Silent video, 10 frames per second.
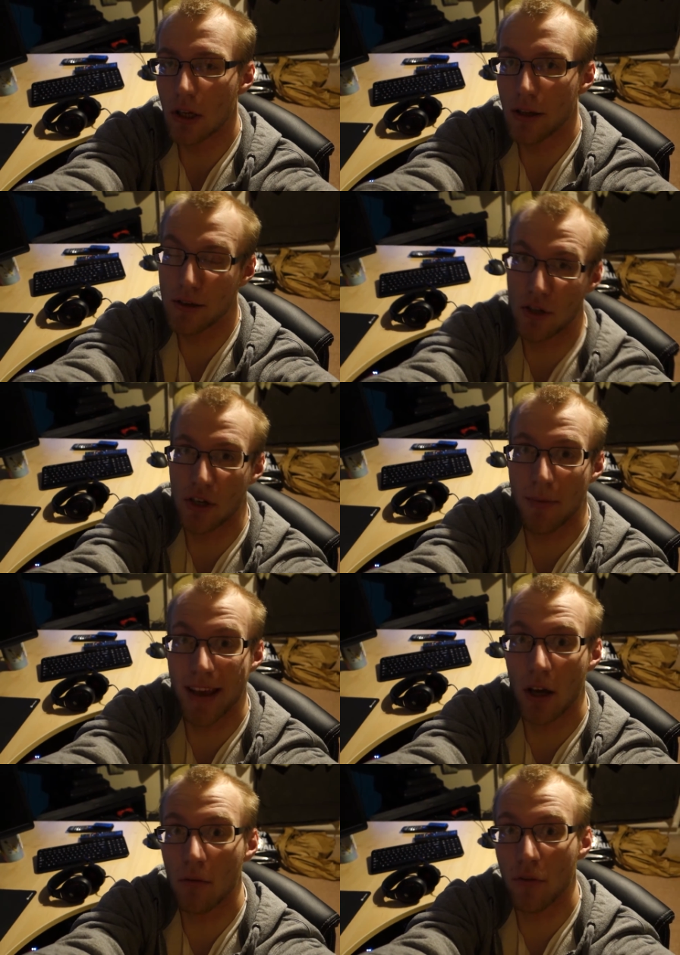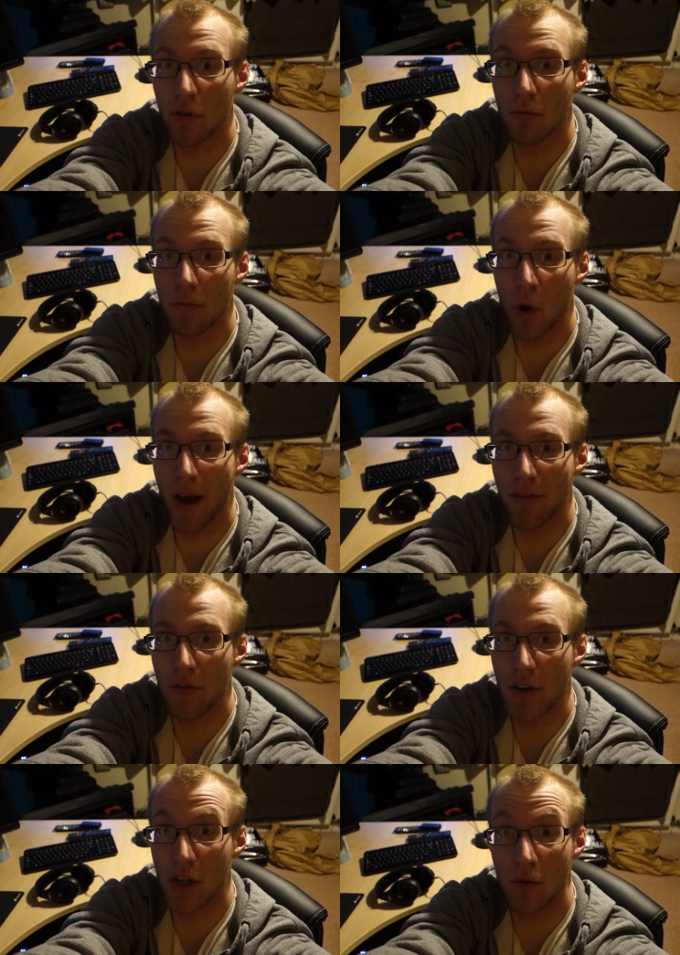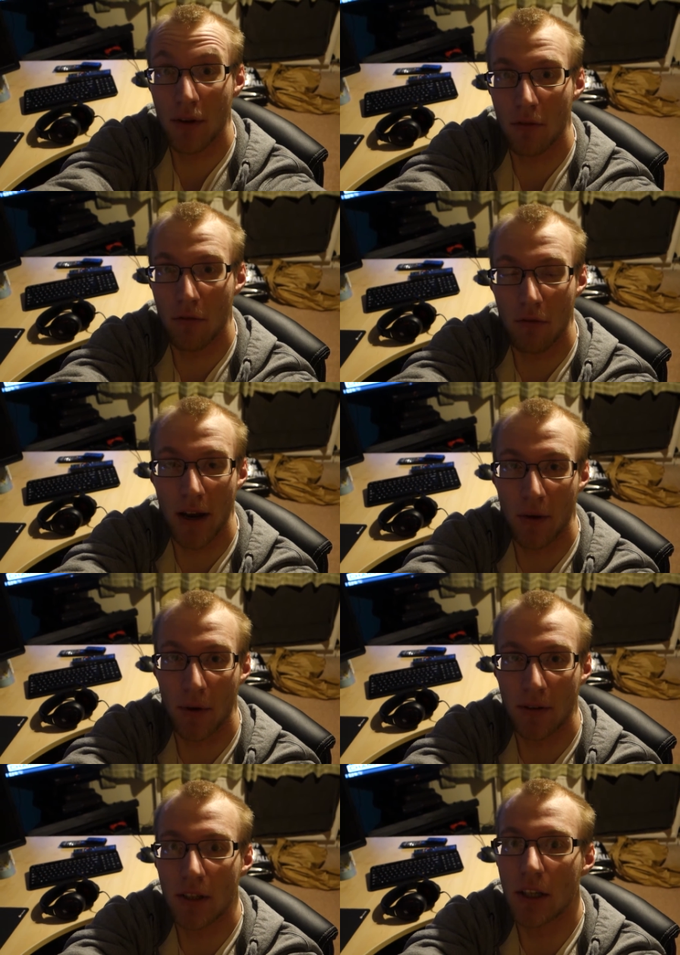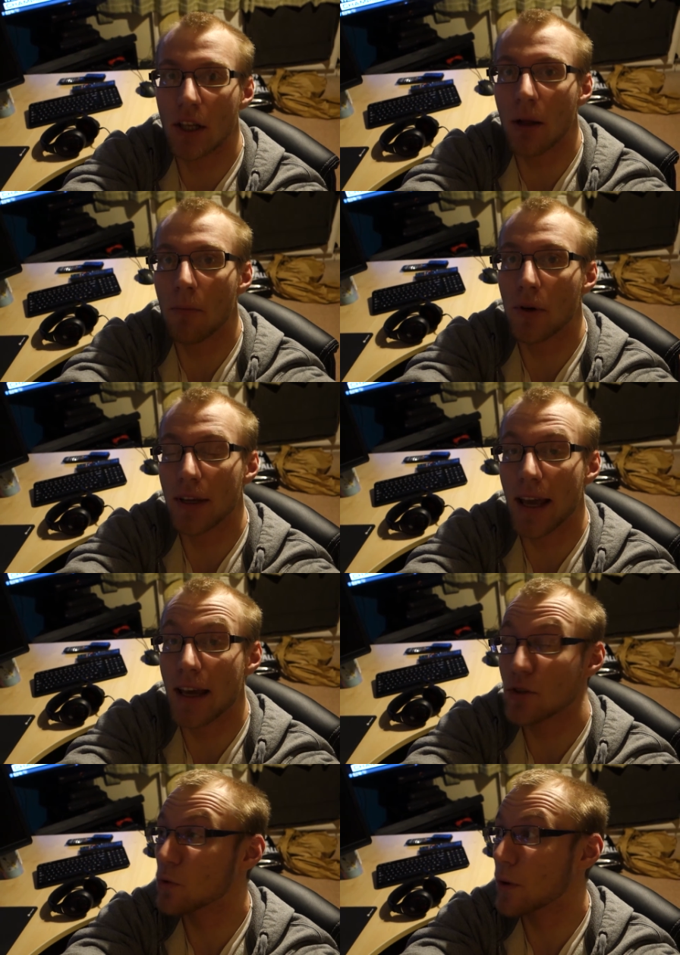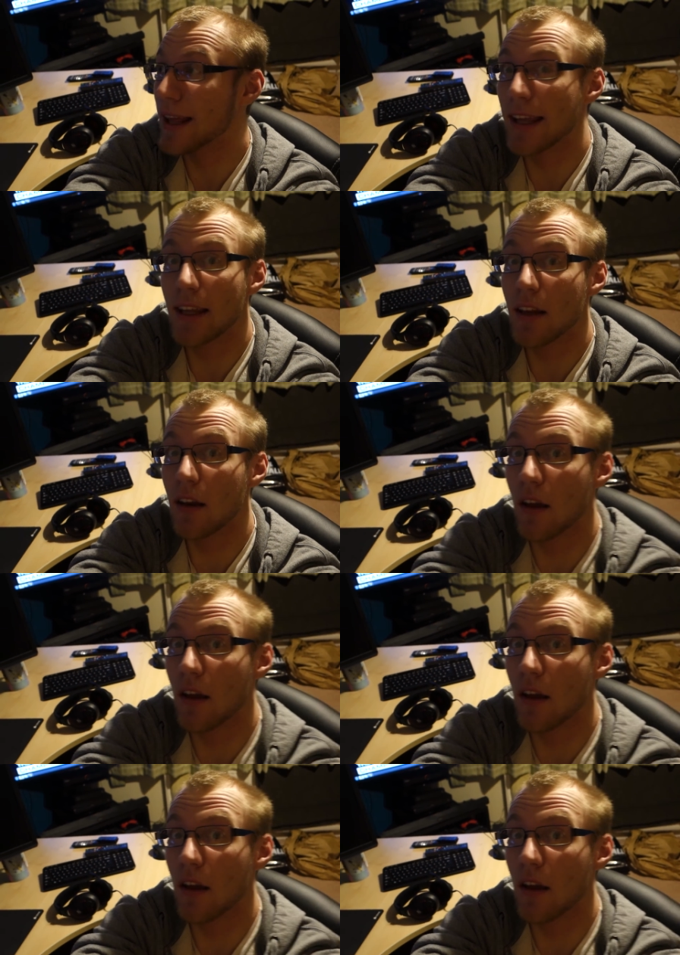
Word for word: It's something to make up for not having a video anyway. But yeah, it's all in.